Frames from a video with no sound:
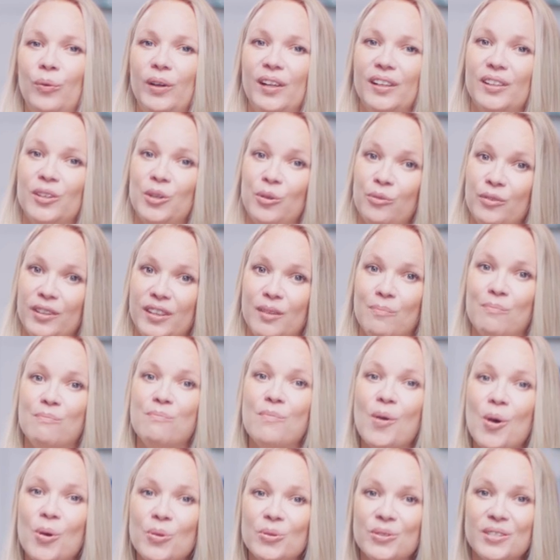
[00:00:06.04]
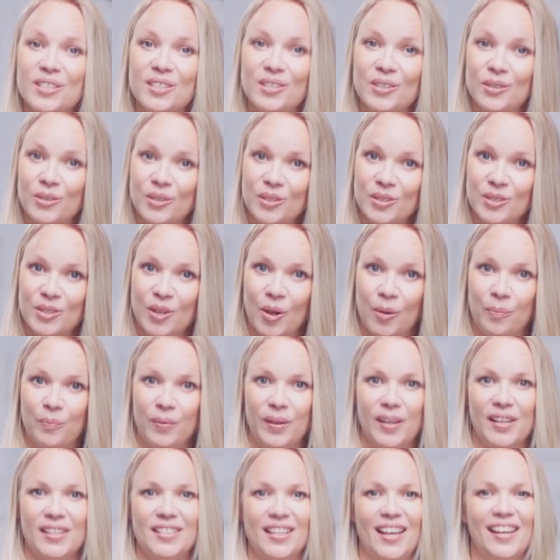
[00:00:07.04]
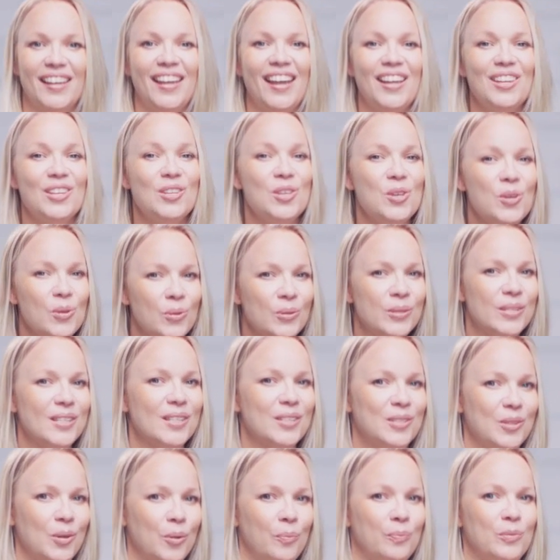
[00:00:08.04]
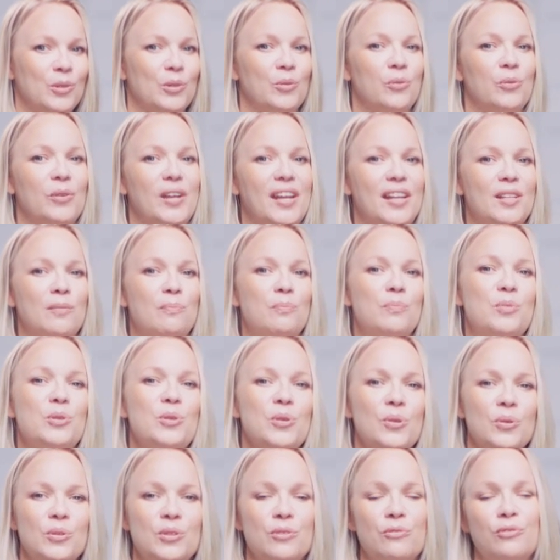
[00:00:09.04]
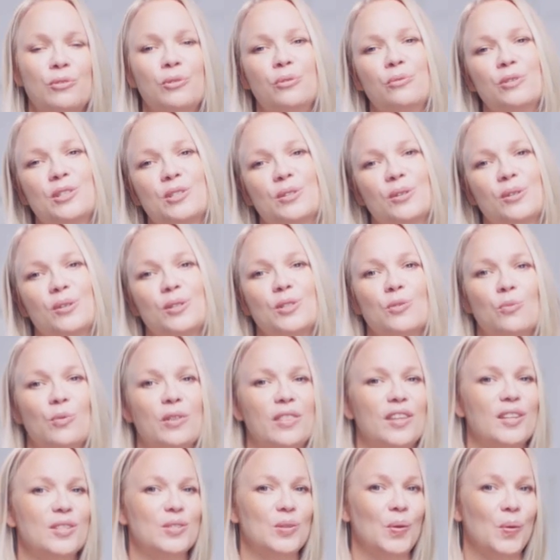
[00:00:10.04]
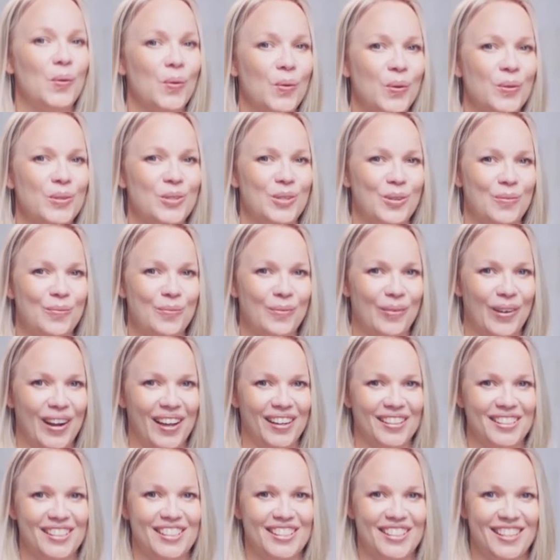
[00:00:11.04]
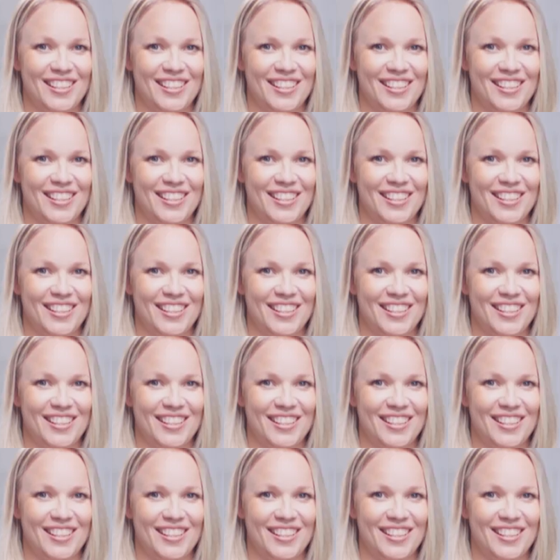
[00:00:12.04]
We'll cover the most discussed topics and get you set up to create beautiful results with this awesome brand.